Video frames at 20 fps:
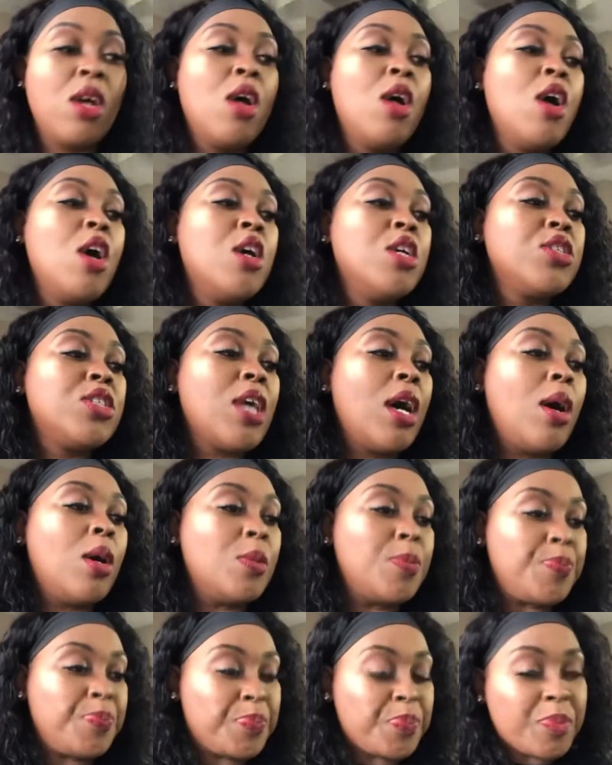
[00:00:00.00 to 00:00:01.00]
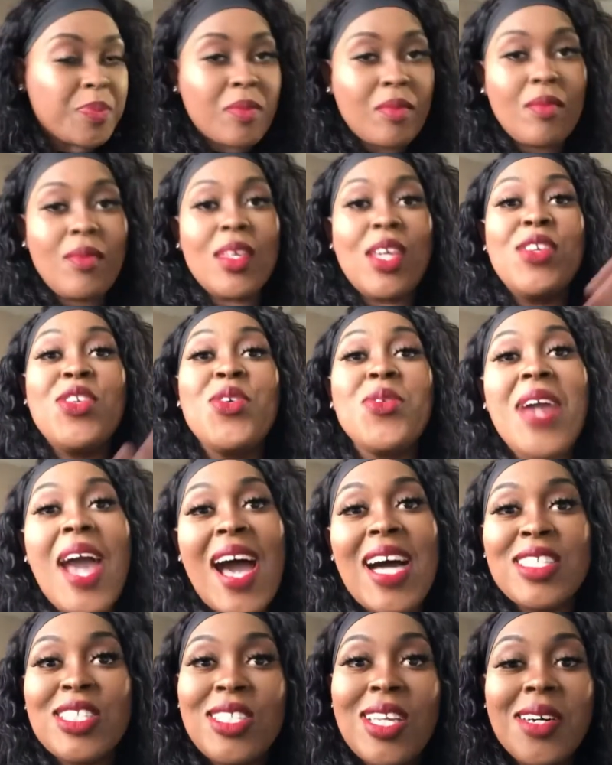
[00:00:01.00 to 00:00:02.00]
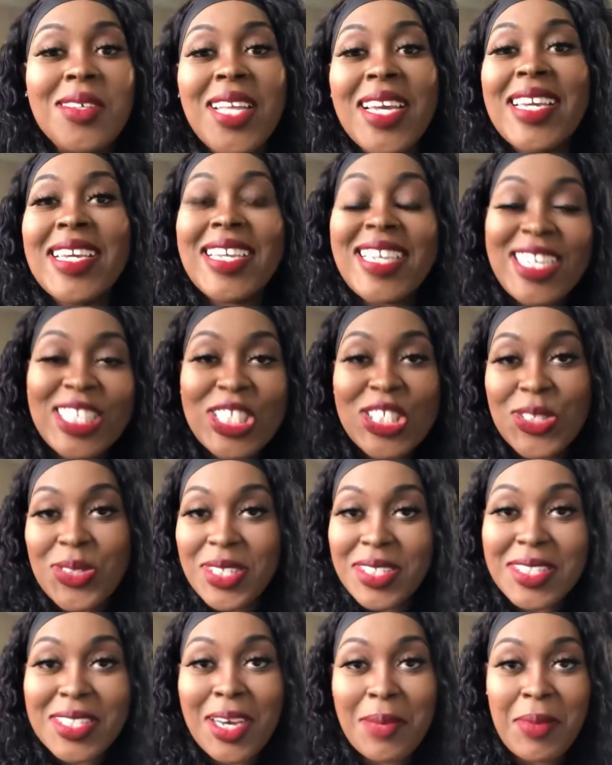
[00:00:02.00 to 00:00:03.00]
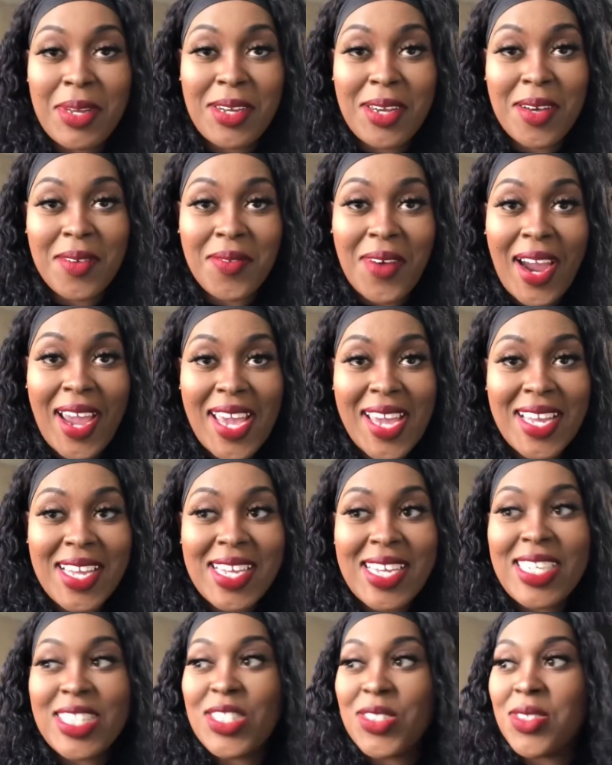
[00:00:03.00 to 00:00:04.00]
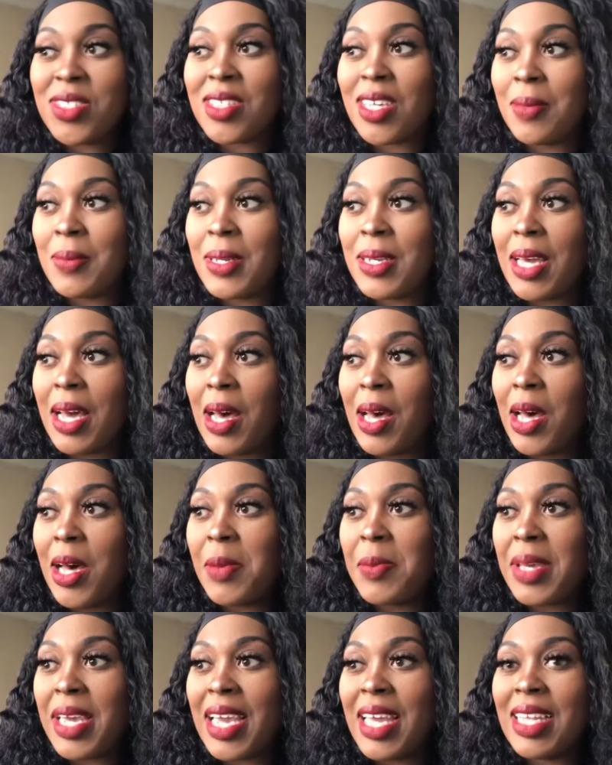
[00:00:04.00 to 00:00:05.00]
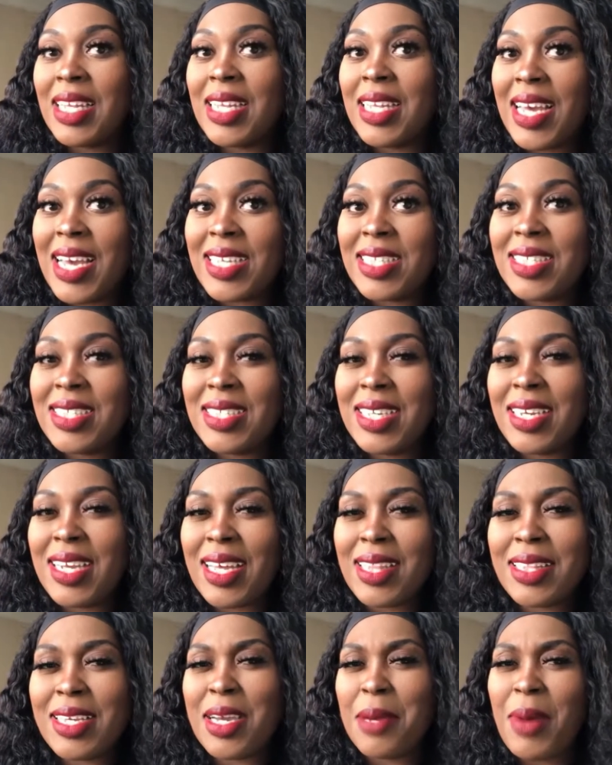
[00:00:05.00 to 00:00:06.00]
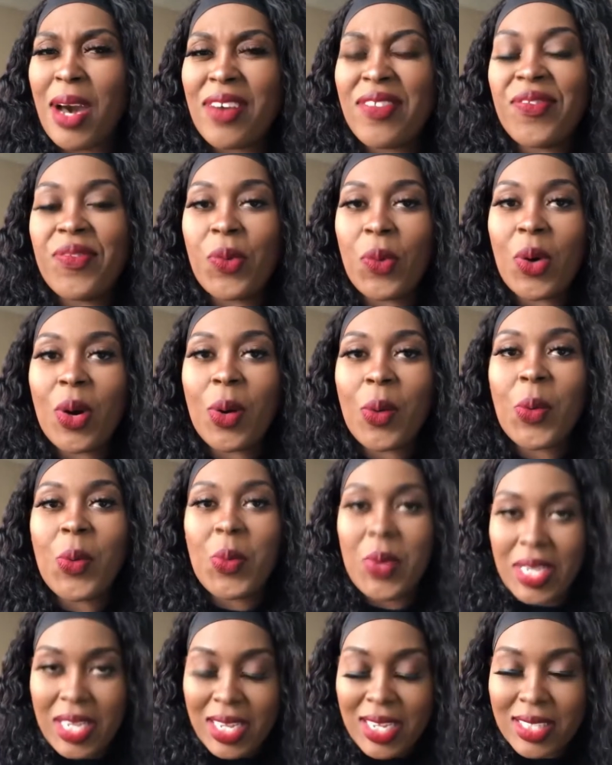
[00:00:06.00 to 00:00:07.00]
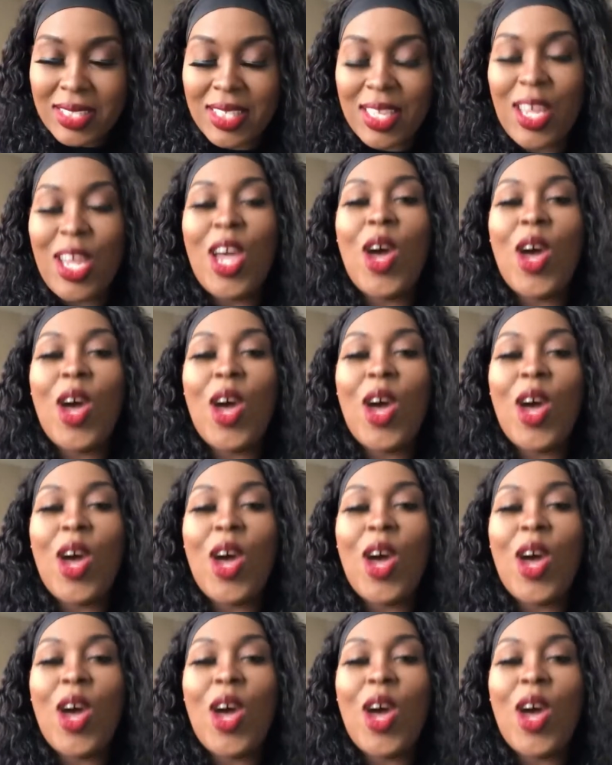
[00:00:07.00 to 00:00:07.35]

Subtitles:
So you guys know that Easter is coming up, right? Easter is coming up in less than, I think, about 4 weeks.